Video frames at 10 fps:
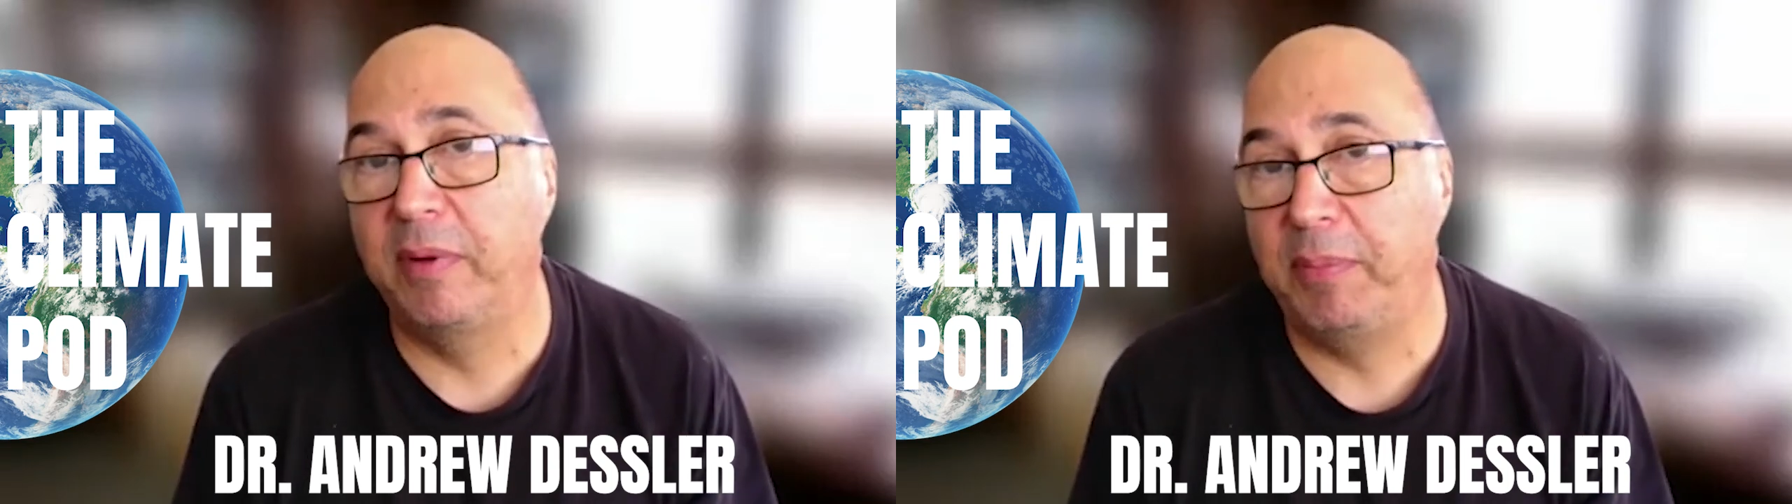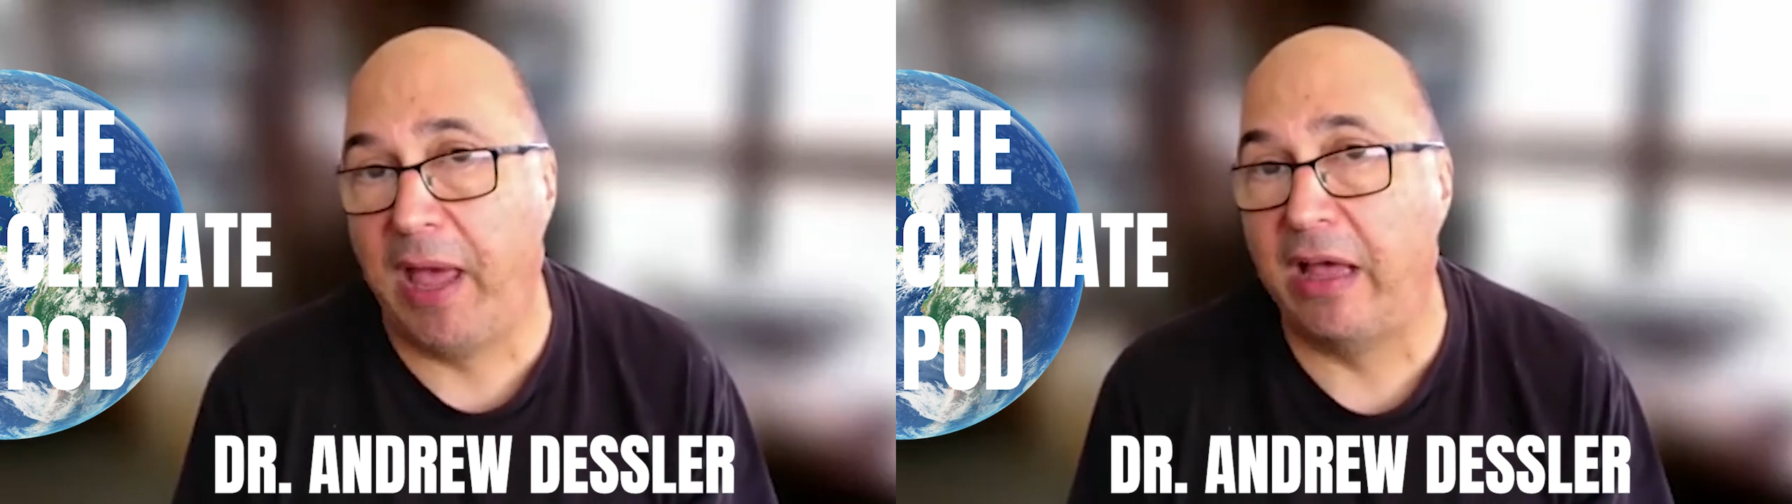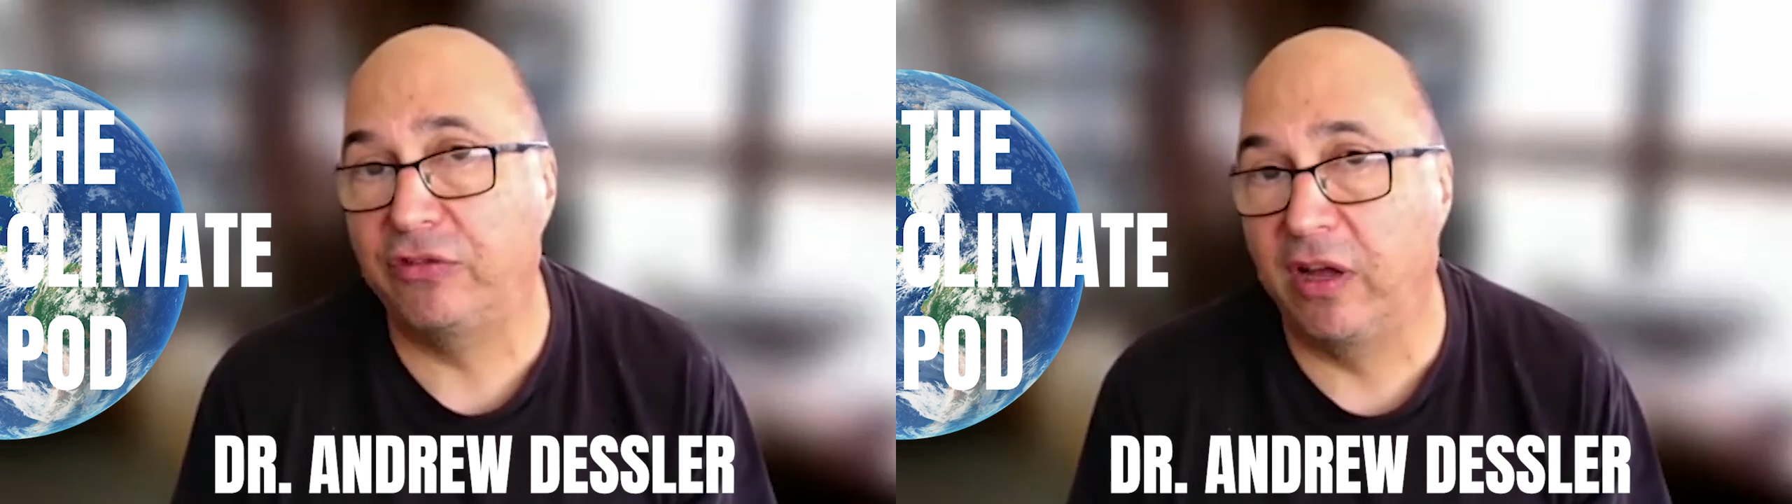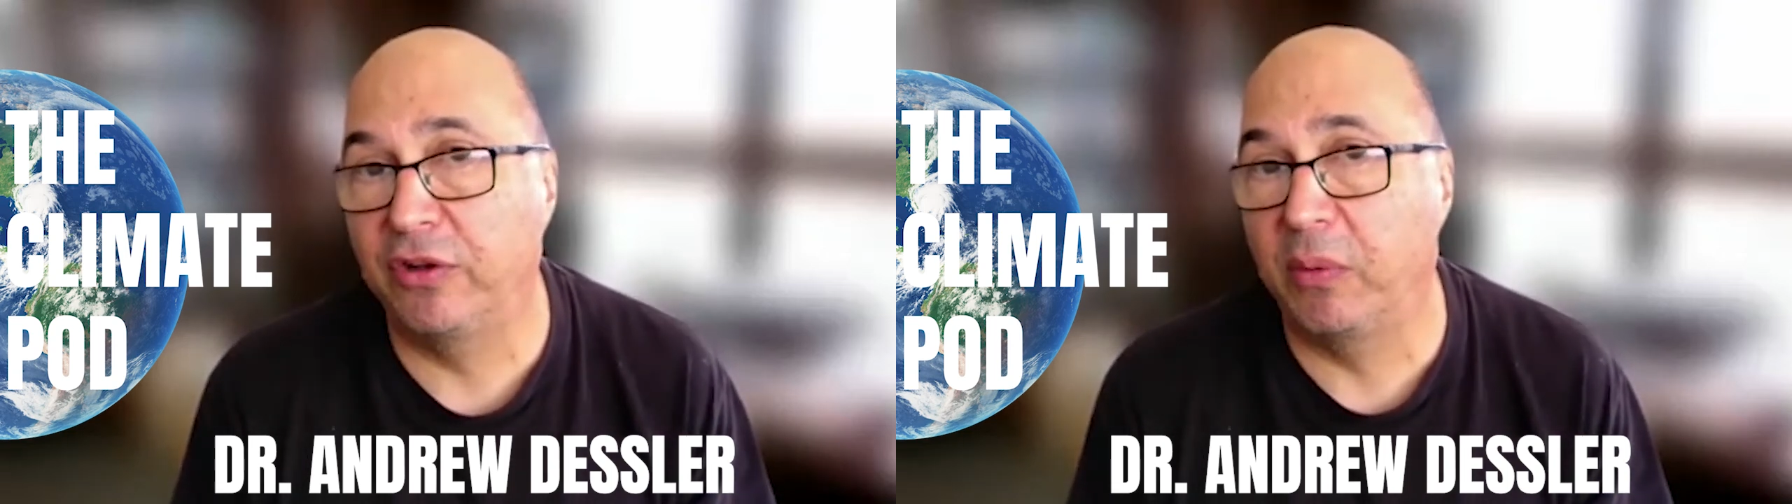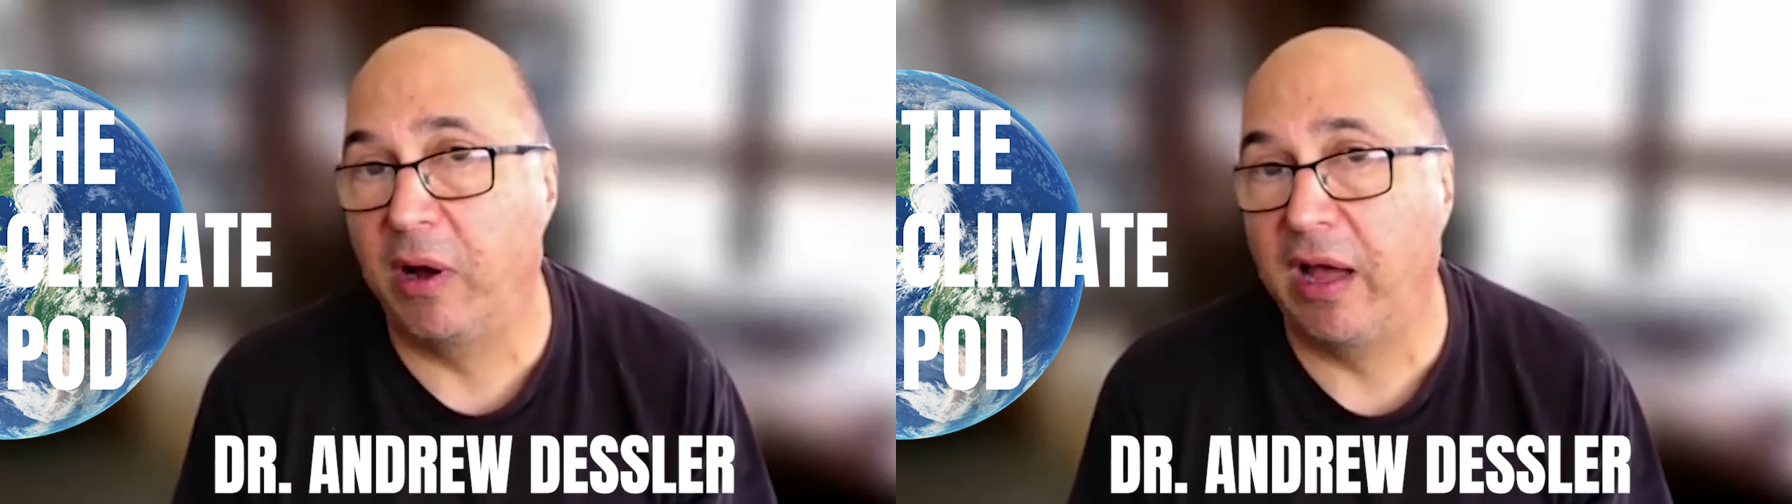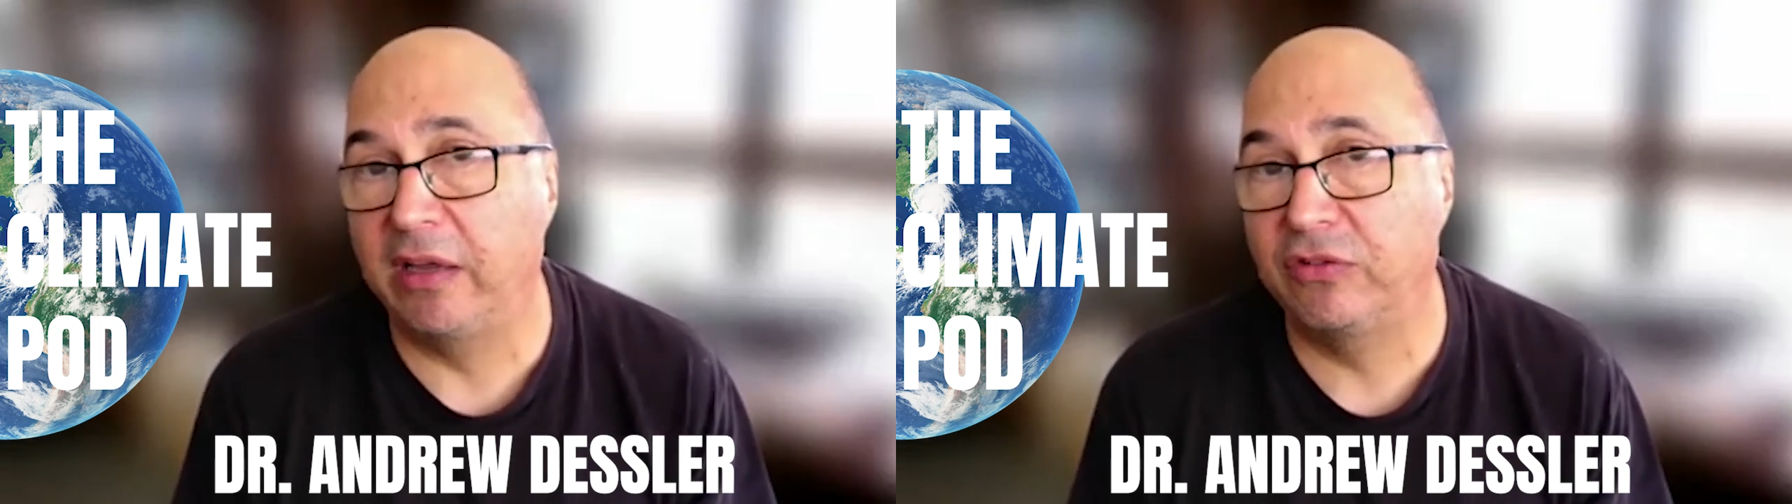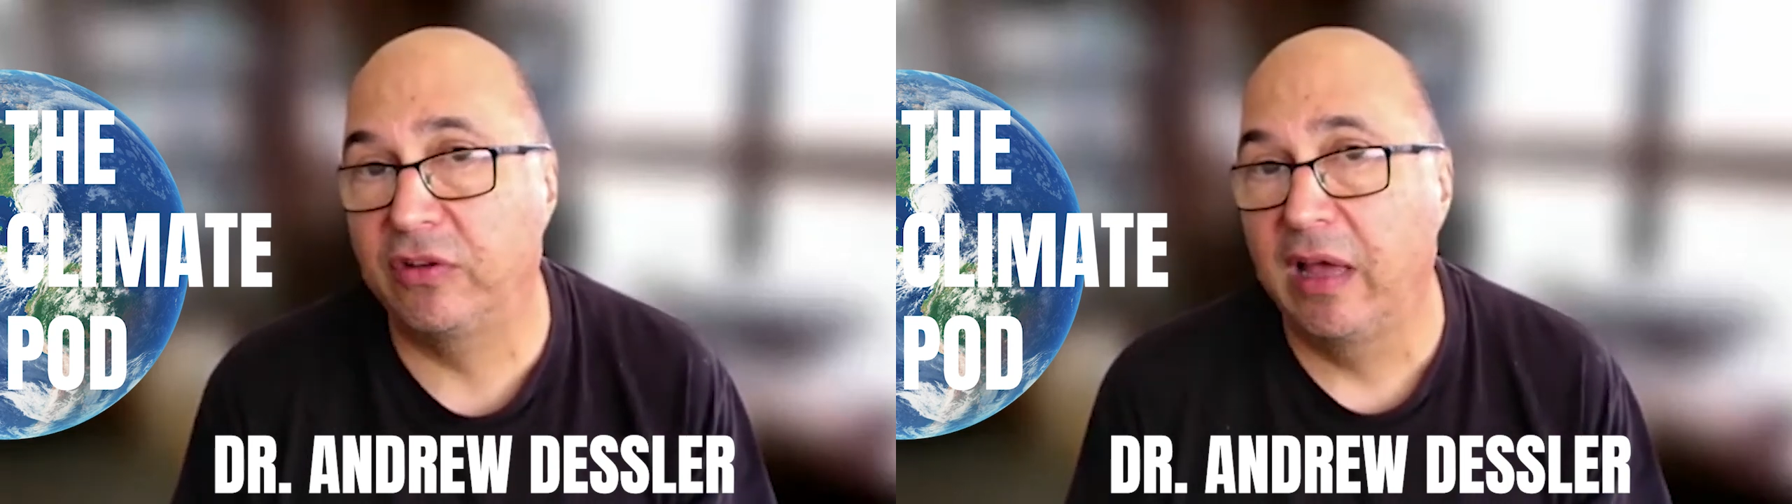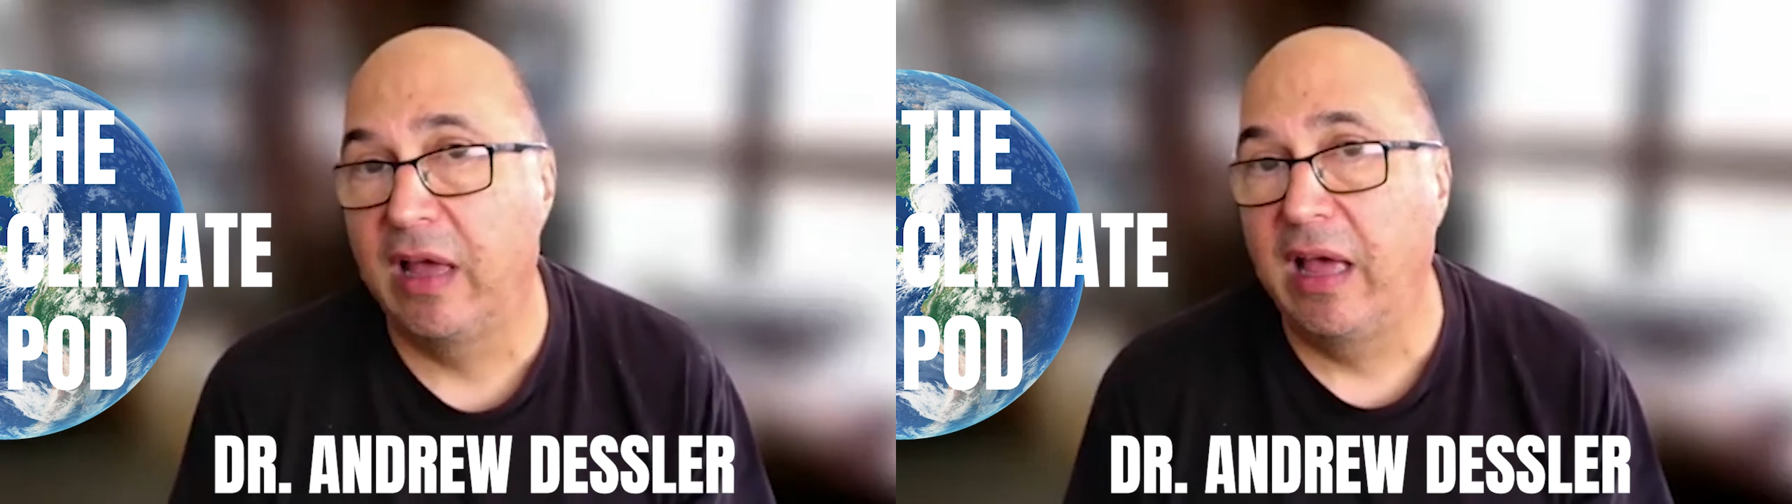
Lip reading: passed otherwise.